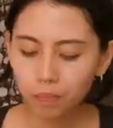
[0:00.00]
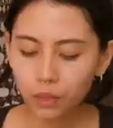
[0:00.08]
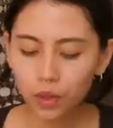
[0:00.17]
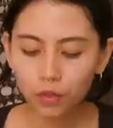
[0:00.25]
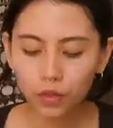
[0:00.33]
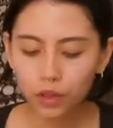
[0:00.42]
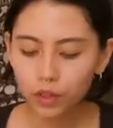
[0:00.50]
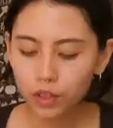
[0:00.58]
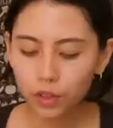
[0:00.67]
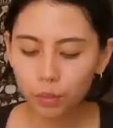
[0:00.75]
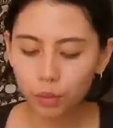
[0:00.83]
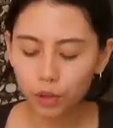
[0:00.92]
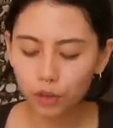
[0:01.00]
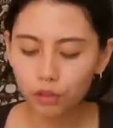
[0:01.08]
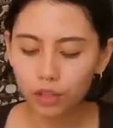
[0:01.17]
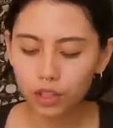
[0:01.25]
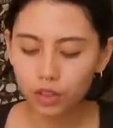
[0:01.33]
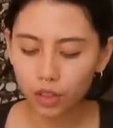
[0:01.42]
It feels like the
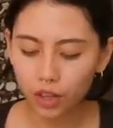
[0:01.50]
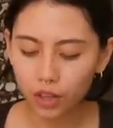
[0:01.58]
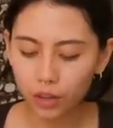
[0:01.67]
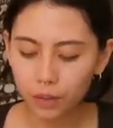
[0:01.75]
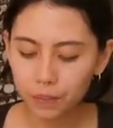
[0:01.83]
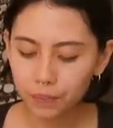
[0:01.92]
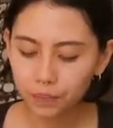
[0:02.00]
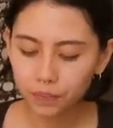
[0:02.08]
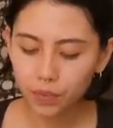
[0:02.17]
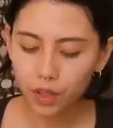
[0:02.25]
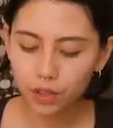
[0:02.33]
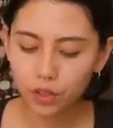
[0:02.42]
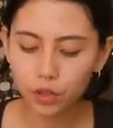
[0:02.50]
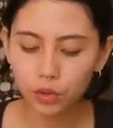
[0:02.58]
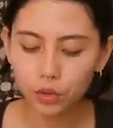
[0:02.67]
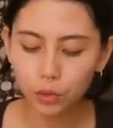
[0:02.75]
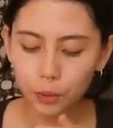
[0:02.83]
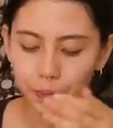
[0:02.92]
perfect thing
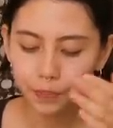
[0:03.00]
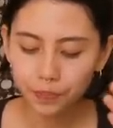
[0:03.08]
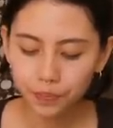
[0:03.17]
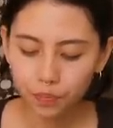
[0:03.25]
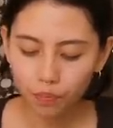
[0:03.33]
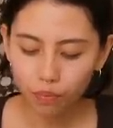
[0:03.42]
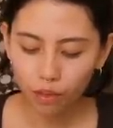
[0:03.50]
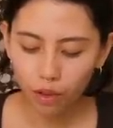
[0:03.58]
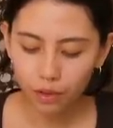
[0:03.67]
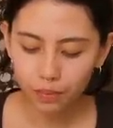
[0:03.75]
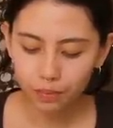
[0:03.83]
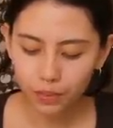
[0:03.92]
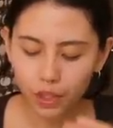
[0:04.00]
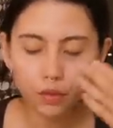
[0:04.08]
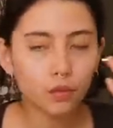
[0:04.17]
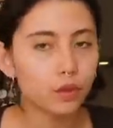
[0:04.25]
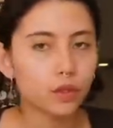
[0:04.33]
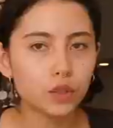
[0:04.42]
to eat
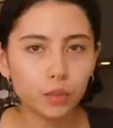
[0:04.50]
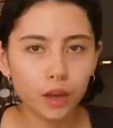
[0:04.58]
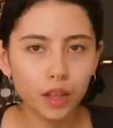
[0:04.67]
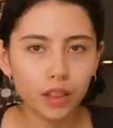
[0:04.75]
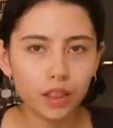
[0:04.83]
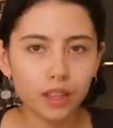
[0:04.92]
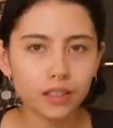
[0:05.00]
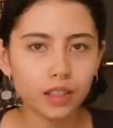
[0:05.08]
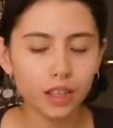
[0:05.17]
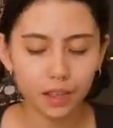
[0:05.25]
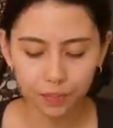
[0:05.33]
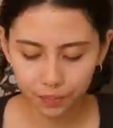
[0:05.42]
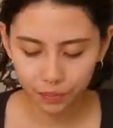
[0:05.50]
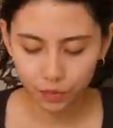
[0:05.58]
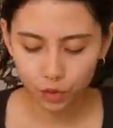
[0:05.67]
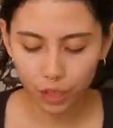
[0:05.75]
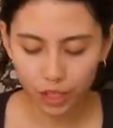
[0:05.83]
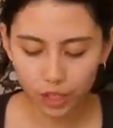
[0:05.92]
fruits with. It's like
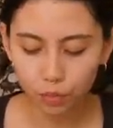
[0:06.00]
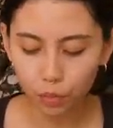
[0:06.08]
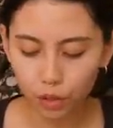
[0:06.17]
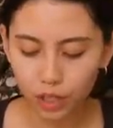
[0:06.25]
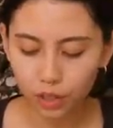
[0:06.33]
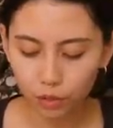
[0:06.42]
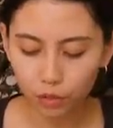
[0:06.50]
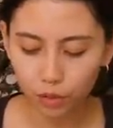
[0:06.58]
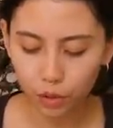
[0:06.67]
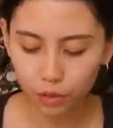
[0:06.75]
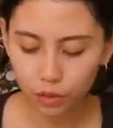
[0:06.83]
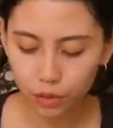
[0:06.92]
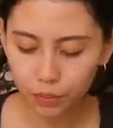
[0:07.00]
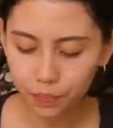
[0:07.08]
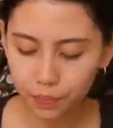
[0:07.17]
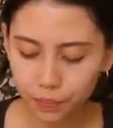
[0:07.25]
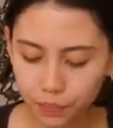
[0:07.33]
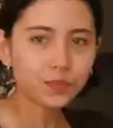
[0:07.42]
transporting the fruit
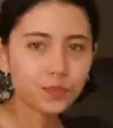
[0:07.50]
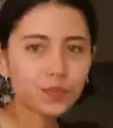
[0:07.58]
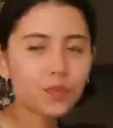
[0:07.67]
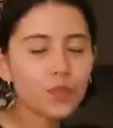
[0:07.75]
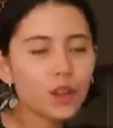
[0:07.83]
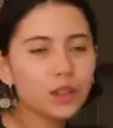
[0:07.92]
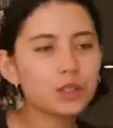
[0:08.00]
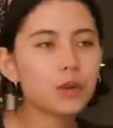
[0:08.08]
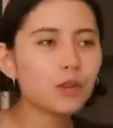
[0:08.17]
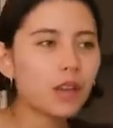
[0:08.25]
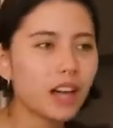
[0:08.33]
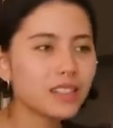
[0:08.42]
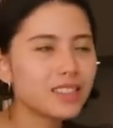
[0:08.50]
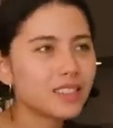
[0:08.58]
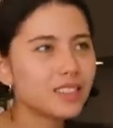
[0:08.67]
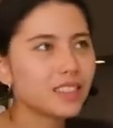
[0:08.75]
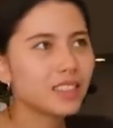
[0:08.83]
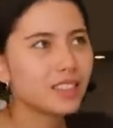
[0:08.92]
so
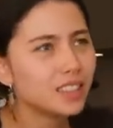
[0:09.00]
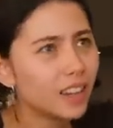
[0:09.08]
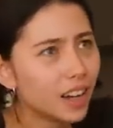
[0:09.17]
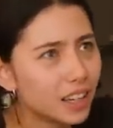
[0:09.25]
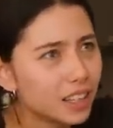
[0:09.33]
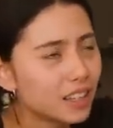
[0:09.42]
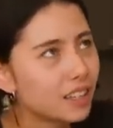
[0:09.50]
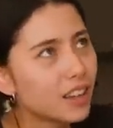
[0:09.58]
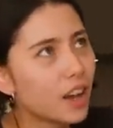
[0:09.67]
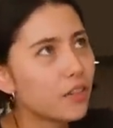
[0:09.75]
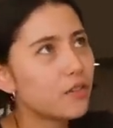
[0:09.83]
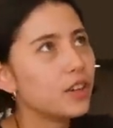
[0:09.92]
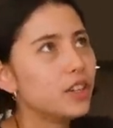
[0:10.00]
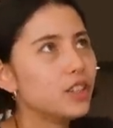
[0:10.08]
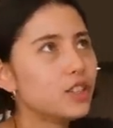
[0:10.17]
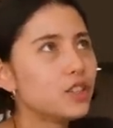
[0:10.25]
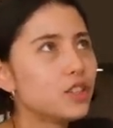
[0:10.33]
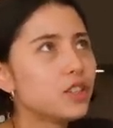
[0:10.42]
last night I
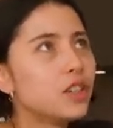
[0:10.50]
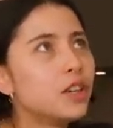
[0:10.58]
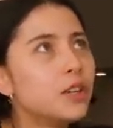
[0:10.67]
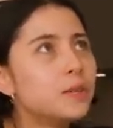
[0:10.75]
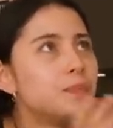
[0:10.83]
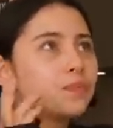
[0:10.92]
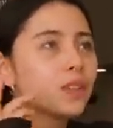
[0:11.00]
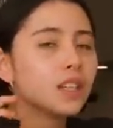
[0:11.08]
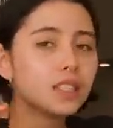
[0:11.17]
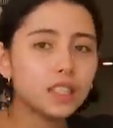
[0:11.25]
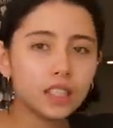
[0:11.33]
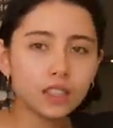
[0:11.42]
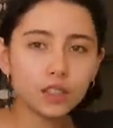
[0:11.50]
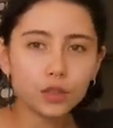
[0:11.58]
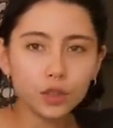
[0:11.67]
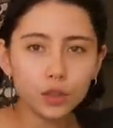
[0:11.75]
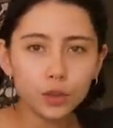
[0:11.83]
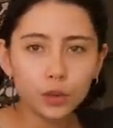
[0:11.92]
finished season
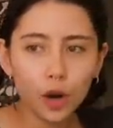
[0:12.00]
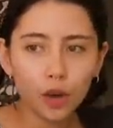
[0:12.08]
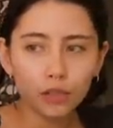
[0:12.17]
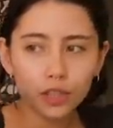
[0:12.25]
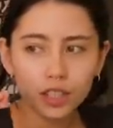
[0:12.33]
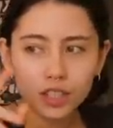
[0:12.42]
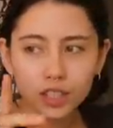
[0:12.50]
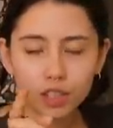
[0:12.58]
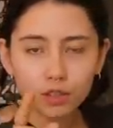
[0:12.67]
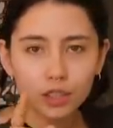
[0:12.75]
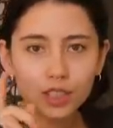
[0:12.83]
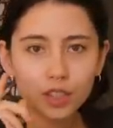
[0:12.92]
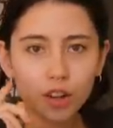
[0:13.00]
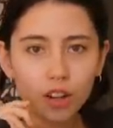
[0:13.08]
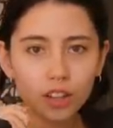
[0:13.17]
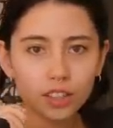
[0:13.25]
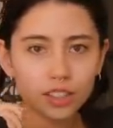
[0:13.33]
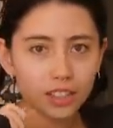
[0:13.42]
two of this series
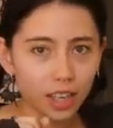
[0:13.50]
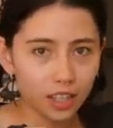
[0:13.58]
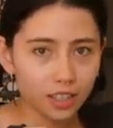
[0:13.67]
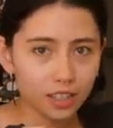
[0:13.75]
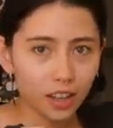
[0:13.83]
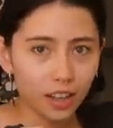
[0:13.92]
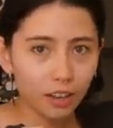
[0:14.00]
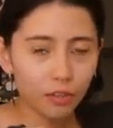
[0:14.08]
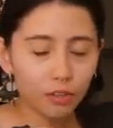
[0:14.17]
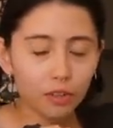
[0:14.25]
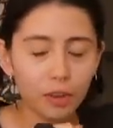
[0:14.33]
called Sex Life.